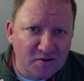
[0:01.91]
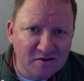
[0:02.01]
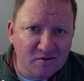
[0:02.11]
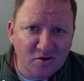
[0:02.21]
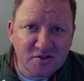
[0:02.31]

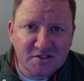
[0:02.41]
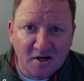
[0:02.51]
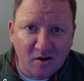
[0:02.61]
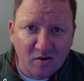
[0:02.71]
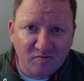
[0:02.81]
Either you're
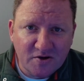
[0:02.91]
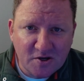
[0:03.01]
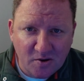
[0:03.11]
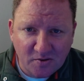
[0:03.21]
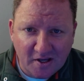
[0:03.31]
stuck on
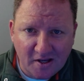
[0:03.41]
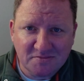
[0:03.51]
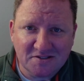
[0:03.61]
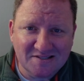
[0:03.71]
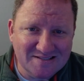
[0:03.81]

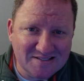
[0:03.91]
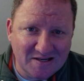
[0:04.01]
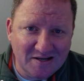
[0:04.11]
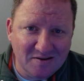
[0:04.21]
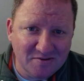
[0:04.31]
freeCodeCamp's
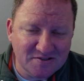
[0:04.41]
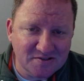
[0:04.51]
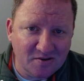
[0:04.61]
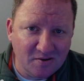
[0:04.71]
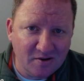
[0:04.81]
designing a business
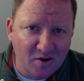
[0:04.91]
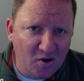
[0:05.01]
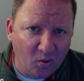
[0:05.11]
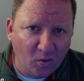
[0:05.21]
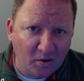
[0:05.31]
card,
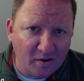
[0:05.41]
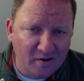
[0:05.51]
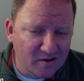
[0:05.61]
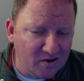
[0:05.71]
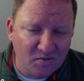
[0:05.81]
or
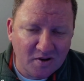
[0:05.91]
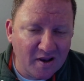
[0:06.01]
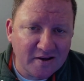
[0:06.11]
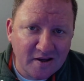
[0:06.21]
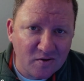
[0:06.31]
you really
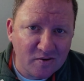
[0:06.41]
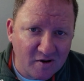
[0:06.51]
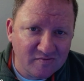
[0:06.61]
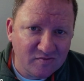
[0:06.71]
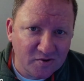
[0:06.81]
like hearing
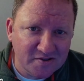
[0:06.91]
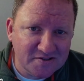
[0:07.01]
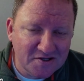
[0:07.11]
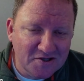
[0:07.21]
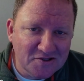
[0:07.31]
my voice.
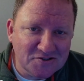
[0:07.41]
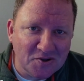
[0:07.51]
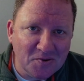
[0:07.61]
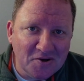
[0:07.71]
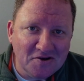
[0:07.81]

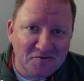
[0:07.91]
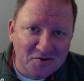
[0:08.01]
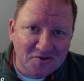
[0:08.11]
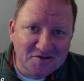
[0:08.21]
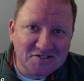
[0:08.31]
So if you're new
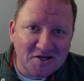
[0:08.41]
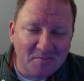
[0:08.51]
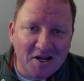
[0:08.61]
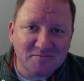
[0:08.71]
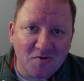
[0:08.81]
to this channel, my
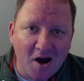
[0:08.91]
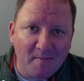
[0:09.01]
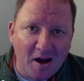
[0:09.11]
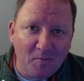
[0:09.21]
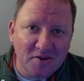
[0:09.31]
name's Rob.
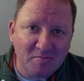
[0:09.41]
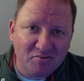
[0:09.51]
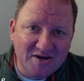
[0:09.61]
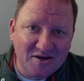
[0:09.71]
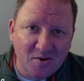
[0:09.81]
I'm with
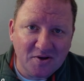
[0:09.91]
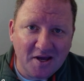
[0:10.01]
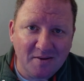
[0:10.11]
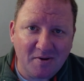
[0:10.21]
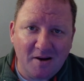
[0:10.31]

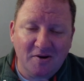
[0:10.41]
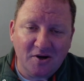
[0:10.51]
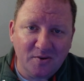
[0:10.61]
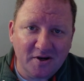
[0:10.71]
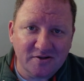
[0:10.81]
freeCodeCamp. I'm a
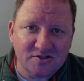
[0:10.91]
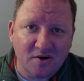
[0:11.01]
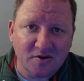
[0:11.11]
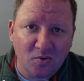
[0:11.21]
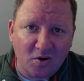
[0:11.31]
coding
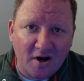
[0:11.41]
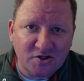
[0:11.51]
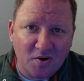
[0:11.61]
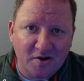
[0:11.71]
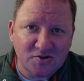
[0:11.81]
instructor where I
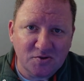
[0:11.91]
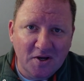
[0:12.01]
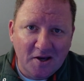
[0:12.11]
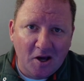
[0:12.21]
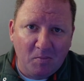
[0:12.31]
try to
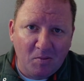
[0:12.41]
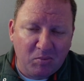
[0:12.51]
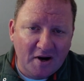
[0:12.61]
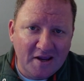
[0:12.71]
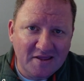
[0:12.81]
help
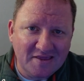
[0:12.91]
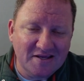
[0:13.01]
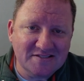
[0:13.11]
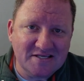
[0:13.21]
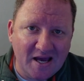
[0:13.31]
break
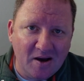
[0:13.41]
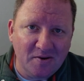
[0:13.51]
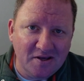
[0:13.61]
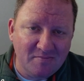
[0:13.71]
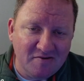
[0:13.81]
things down
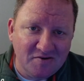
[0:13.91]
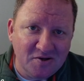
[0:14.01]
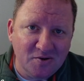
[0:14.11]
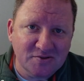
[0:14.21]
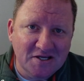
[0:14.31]
in my
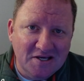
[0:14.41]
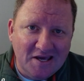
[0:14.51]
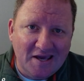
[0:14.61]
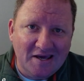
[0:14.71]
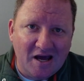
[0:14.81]
videos,
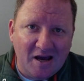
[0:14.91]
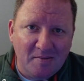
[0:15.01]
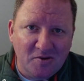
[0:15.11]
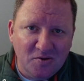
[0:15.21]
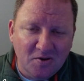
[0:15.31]
and
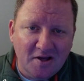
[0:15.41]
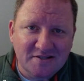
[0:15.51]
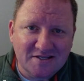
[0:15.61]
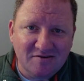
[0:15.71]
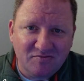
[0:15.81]
I'm
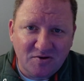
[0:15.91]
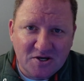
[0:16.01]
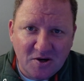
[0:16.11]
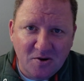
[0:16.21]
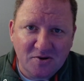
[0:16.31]
utilizing
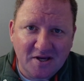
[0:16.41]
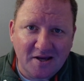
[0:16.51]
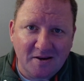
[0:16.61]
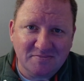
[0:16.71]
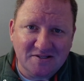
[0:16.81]

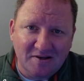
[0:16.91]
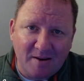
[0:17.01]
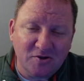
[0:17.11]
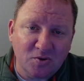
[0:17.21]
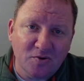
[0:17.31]
freeCodeCamp's
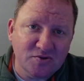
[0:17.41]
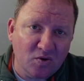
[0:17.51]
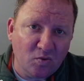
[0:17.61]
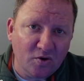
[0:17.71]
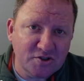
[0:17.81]
laboratories or
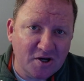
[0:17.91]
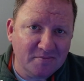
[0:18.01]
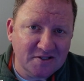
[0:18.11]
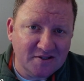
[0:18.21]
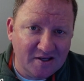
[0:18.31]

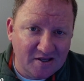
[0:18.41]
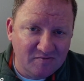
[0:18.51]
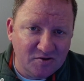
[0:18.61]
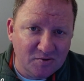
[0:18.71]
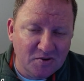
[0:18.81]
workshops that they
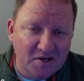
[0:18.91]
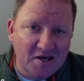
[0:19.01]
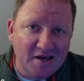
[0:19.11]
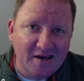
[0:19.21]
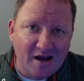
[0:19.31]
give
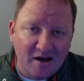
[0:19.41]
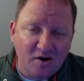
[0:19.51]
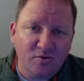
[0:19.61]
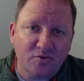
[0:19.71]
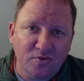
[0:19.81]
you, and I
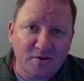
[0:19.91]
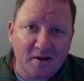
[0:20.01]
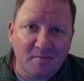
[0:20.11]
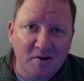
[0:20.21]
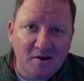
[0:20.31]
go through
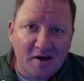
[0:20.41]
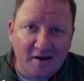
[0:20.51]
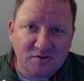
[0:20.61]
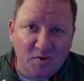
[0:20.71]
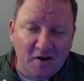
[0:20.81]
them
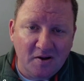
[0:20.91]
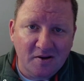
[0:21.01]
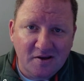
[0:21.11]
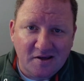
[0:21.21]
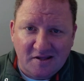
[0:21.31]
as well
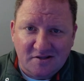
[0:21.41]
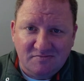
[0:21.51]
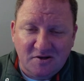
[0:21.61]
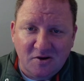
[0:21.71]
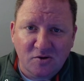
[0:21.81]
in this
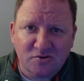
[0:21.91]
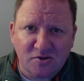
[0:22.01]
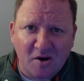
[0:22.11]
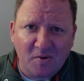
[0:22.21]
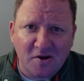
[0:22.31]
video, so
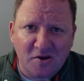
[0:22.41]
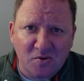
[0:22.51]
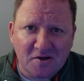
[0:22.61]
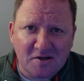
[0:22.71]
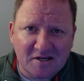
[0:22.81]
that way you
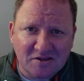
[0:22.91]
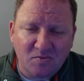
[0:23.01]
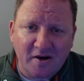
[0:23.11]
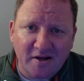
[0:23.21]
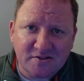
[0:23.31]
can get the
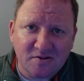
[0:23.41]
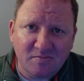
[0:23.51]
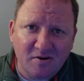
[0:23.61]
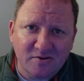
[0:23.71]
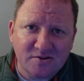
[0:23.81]
right answer,
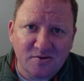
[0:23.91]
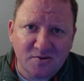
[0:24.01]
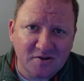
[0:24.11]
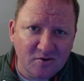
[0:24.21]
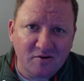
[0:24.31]
but also you
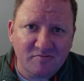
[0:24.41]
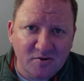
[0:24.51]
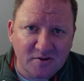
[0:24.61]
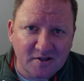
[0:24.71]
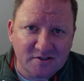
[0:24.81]
can learn a few
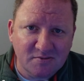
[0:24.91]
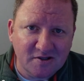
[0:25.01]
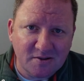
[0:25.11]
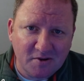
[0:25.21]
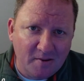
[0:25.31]
things
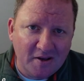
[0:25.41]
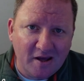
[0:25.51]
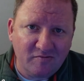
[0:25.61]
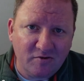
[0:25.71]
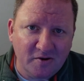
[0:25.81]
because I'm coming
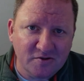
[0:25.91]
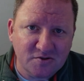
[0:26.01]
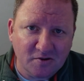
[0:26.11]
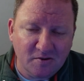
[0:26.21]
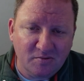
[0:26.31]
at it from an
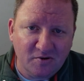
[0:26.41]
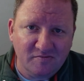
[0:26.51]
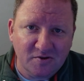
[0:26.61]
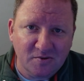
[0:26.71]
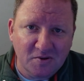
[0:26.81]
instructor point of
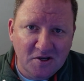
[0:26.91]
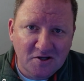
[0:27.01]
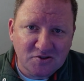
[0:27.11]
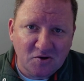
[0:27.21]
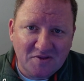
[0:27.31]
view.
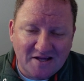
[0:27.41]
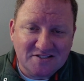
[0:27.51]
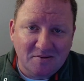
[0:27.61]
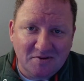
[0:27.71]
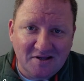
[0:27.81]
So if that's
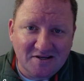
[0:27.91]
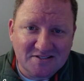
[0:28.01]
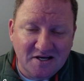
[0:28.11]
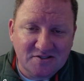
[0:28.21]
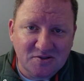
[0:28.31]
something that
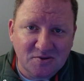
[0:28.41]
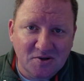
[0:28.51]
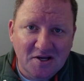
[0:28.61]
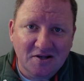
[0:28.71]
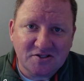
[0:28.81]
excites you,
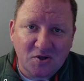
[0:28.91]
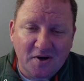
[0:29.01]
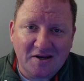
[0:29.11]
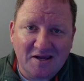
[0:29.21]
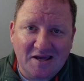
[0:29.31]
let's go
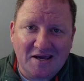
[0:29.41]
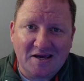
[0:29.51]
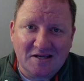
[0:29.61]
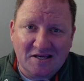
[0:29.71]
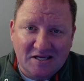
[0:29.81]
ahead
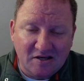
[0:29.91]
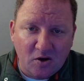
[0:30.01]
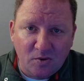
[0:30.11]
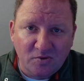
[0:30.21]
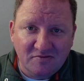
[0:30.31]
and get
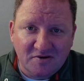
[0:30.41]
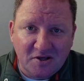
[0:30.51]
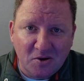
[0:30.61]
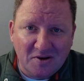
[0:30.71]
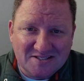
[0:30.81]
going with the
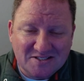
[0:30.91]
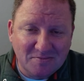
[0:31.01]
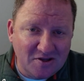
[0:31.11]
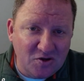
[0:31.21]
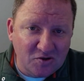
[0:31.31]
video. And something
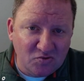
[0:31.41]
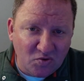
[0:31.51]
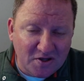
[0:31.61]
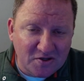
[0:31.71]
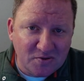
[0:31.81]
that you can
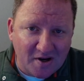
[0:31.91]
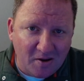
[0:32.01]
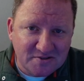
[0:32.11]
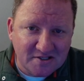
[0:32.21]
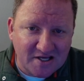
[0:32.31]
really do that
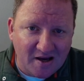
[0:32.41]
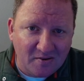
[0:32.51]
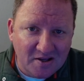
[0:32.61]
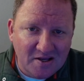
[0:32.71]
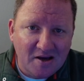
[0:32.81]
helps us out,
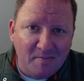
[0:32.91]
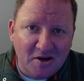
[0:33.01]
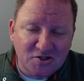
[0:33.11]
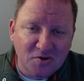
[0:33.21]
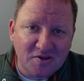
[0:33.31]
make
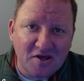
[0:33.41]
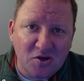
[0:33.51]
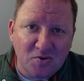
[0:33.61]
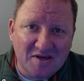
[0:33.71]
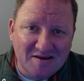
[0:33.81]
sure that
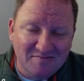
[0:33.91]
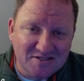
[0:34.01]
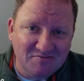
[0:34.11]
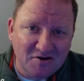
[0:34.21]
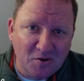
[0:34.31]
you give this
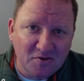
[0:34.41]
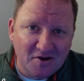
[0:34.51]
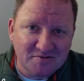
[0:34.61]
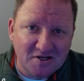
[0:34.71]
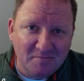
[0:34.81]
video a
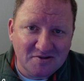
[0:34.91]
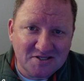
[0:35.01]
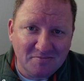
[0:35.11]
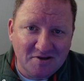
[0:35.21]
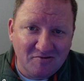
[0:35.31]
thumbs up. It's
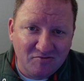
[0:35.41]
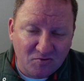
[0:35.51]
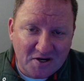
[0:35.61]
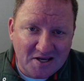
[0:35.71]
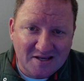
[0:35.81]
something
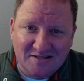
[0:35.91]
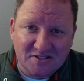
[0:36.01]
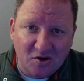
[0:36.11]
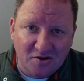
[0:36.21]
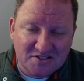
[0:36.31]
free, it doesn't
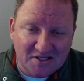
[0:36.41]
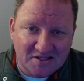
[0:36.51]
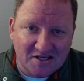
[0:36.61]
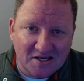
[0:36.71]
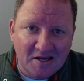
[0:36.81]
cost
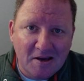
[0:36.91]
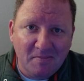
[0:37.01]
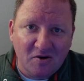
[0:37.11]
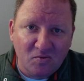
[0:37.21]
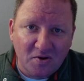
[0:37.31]
anything,
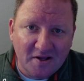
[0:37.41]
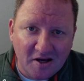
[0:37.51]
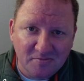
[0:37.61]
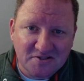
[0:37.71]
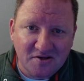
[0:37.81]
but it really
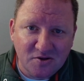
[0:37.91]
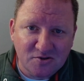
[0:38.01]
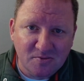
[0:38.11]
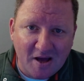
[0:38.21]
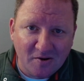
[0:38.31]
helps that
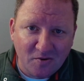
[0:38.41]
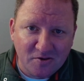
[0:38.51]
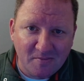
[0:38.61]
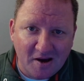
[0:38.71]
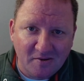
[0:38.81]
YouTube
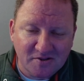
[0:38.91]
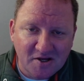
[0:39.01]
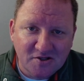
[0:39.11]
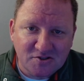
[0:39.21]
algorithm out.